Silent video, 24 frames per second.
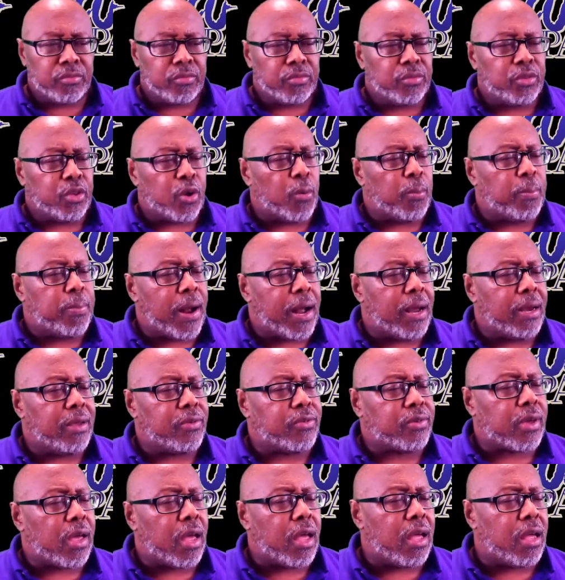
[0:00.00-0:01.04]
Don't buy
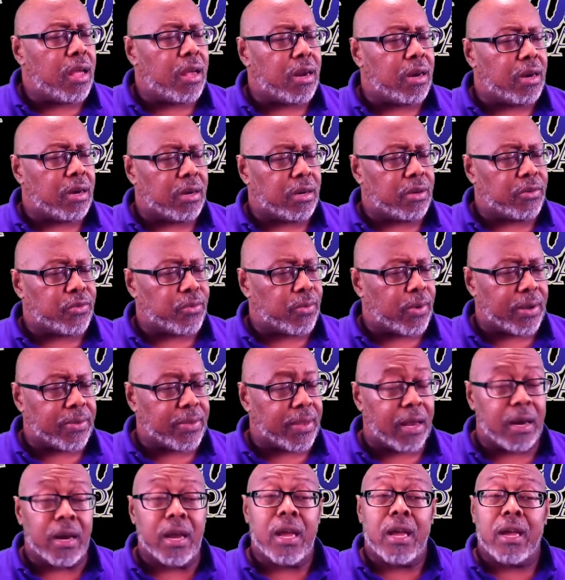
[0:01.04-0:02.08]
his cars right
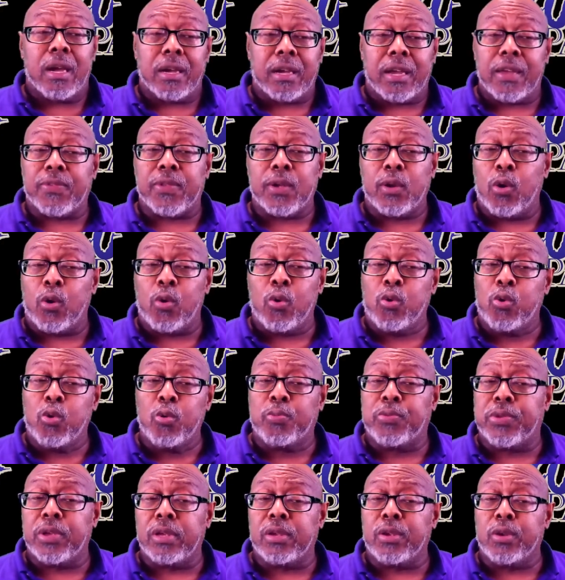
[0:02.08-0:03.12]
now. Get that old
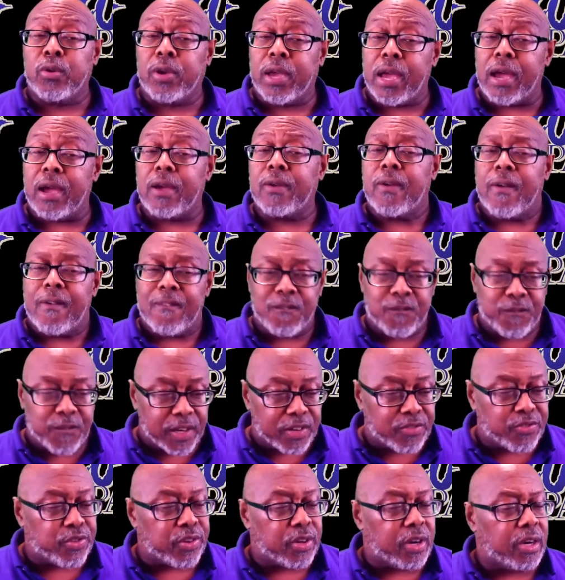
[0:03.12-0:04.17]
hoopty you got,
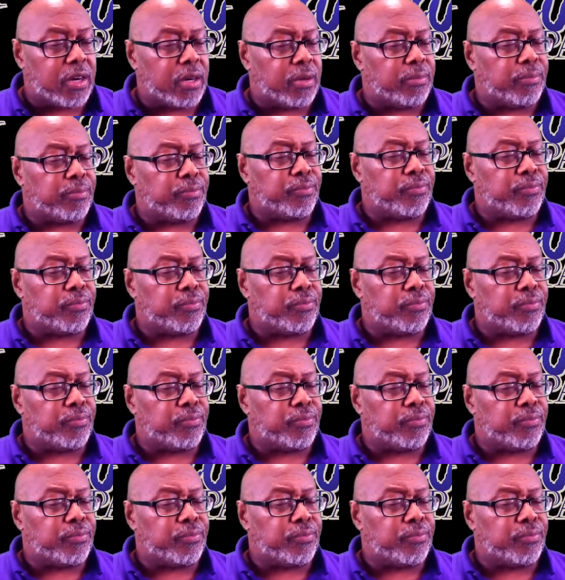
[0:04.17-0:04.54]
fix it up.